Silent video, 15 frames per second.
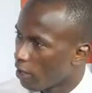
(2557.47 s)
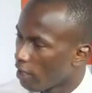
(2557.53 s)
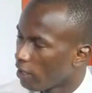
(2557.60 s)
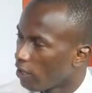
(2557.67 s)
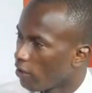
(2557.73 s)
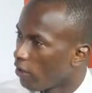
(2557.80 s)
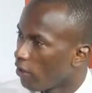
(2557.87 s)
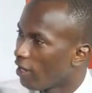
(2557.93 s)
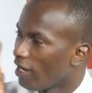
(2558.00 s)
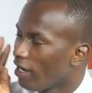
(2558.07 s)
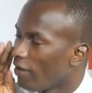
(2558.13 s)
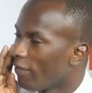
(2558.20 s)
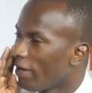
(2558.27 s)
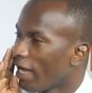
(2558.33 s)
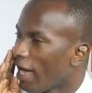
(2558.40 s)
point.
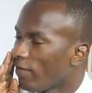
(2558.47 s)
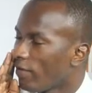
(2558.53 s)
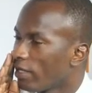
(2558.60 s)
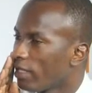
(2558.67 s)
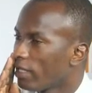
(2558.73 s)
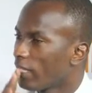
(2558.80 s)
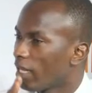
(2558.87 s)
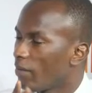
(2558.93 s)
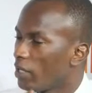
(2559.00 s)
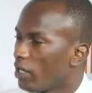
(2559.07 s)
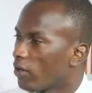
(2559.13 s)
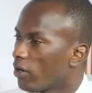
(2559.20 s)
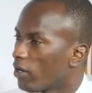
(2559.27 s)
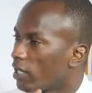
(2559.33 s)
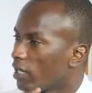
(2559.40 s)
We have a system in
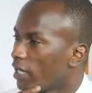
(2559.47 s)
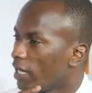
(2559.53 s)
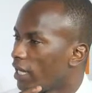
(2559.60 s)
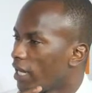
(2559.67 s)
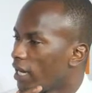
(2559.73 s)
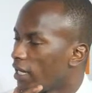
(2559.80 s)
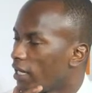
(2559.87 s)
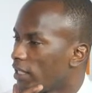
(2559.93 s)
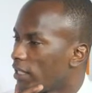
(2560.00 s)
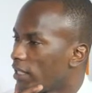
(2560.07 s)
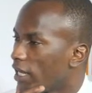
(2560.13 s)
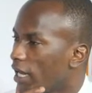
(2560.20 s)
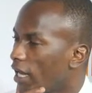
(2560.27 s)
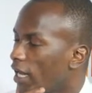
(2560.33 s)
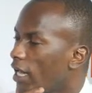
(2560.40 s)
the country here that
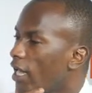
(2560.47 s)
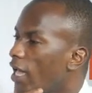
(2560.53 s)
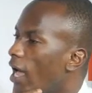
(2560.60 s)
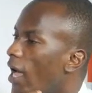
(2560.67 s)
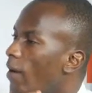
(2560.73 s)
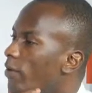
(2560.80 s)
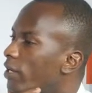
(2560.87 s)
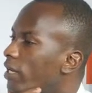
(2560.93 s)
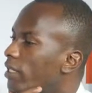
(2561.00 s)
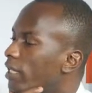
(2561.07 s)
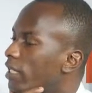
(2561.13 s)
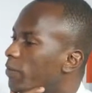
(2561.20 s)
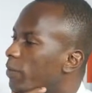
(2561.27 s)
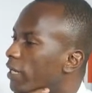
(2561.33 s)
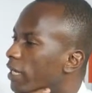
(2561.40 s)
is, how many years
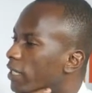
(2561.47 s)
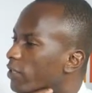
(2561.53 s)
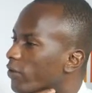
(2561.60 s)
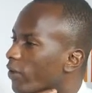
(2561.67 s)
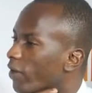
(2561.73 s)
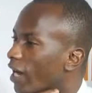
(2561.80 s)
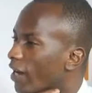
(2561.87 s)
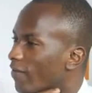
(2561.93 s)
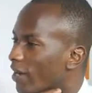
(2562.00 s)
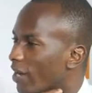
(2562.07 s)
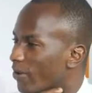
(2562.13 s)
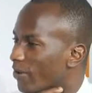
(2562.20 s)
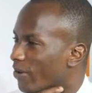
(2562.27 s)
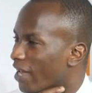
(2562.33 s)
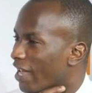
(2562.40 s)
experience do you have
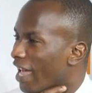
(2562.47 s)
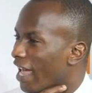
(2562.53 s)
now?